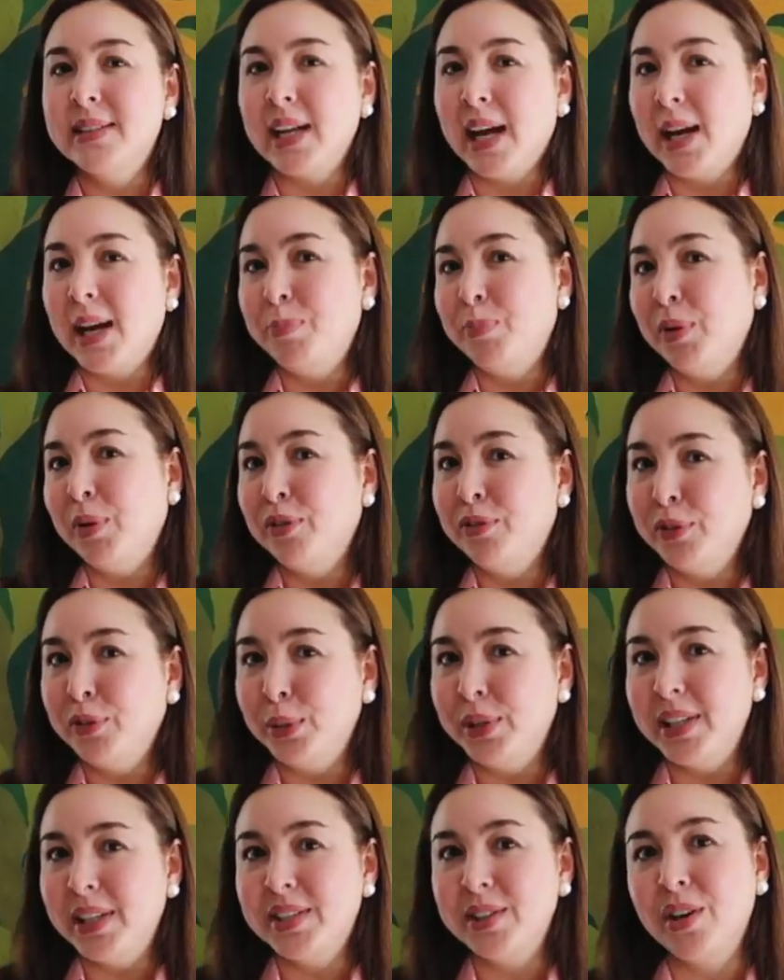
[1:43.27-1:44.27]
top
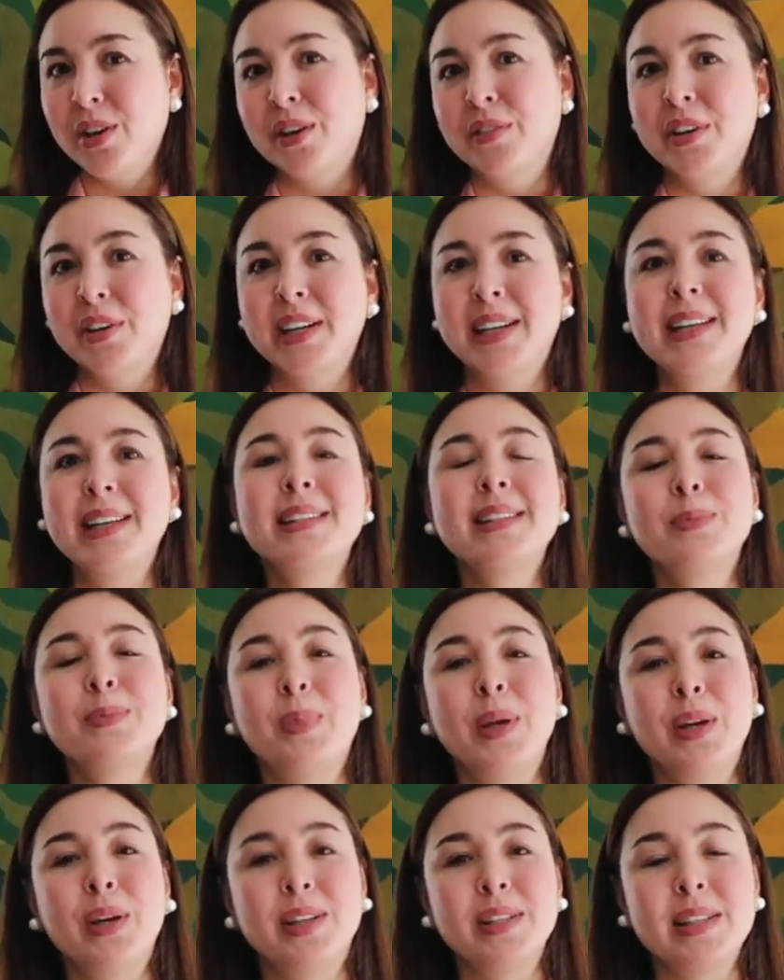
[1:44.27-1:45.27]
food discoveries,
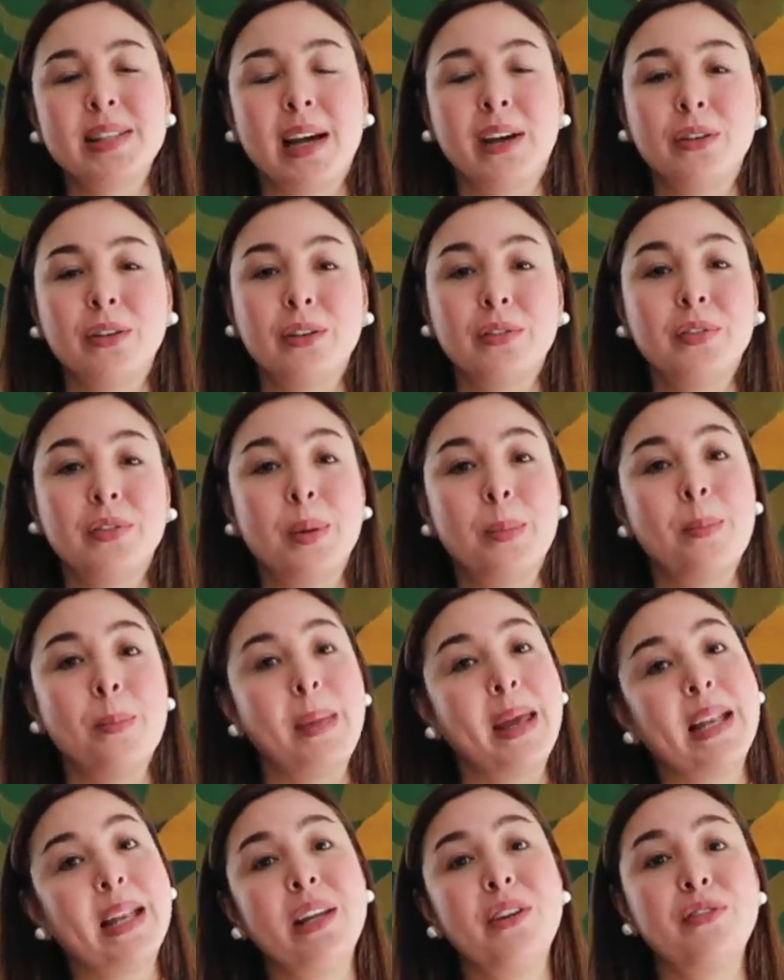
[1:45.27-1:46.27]
because out of the
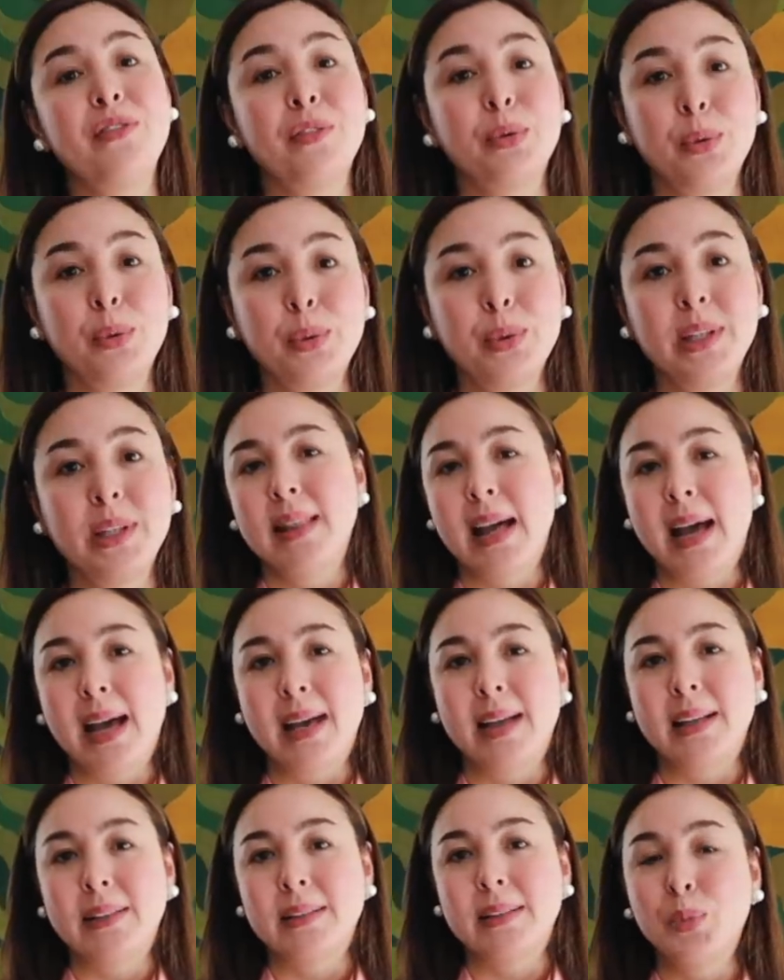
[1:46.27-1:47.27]
many food
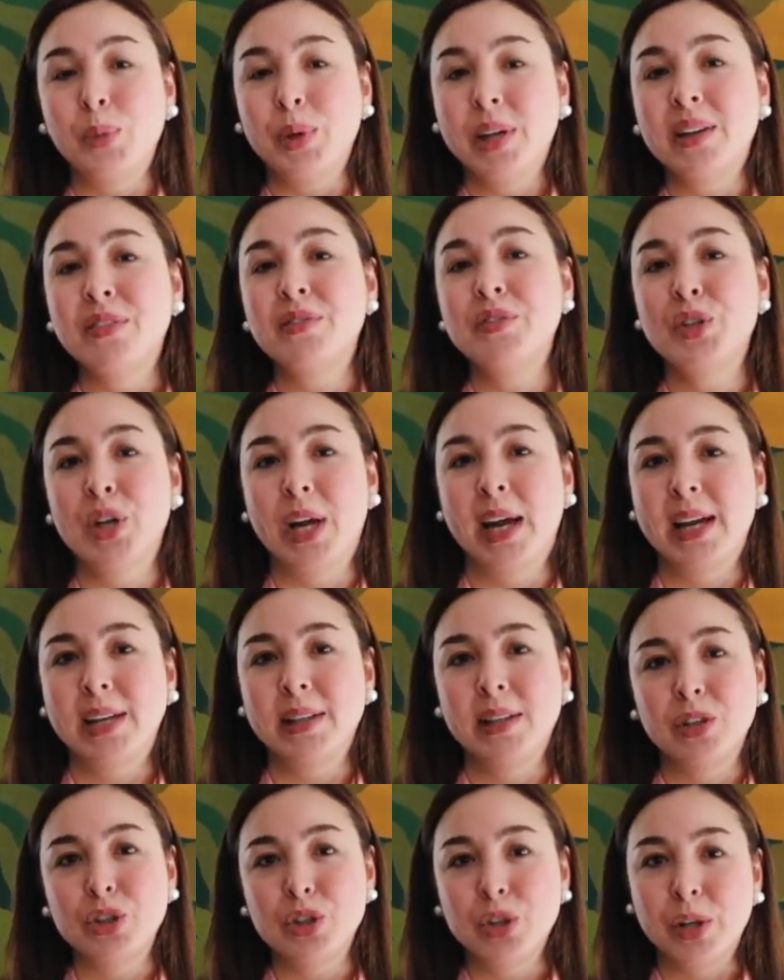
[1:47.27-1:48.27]
that we have
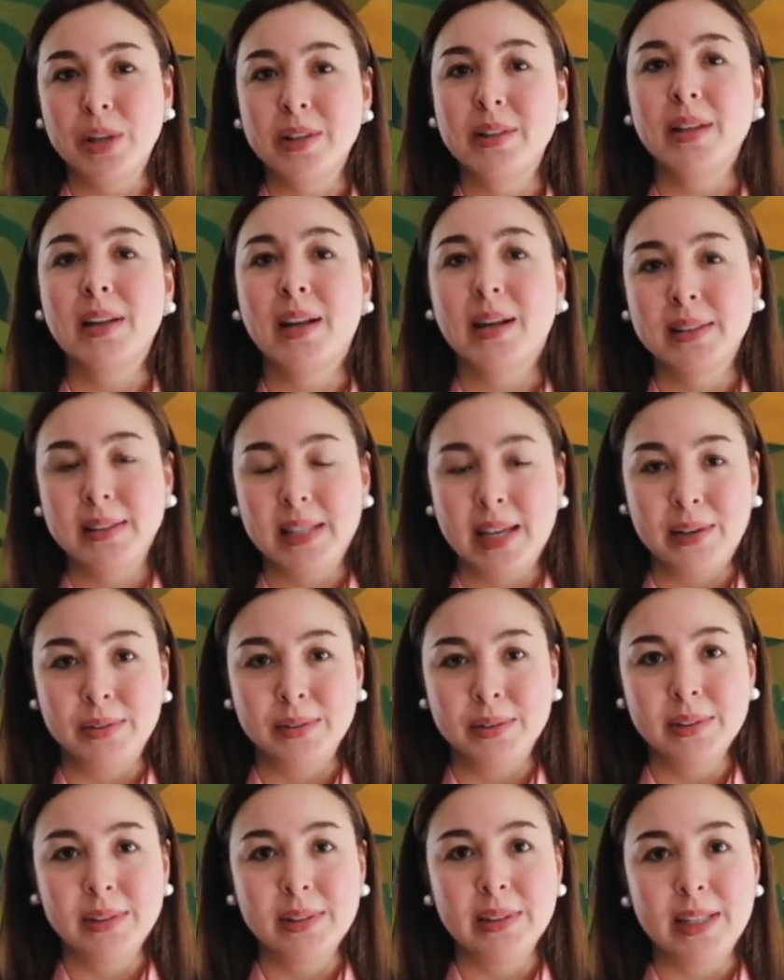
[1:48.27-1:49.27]
tried during the
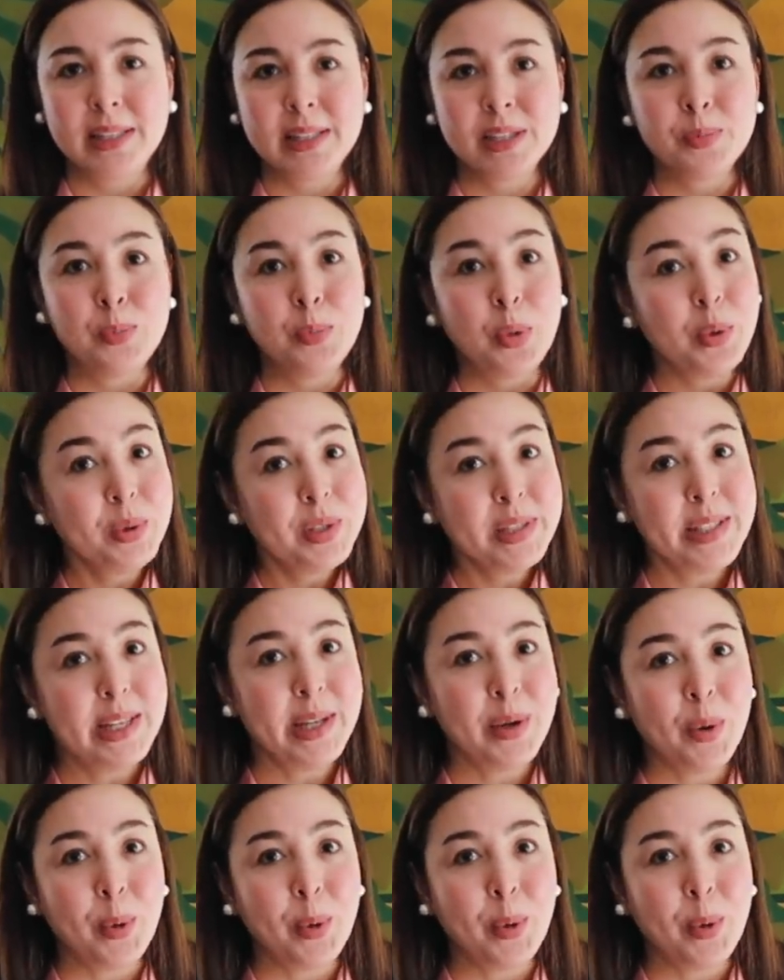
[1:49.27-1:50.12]
lockdown that's mostly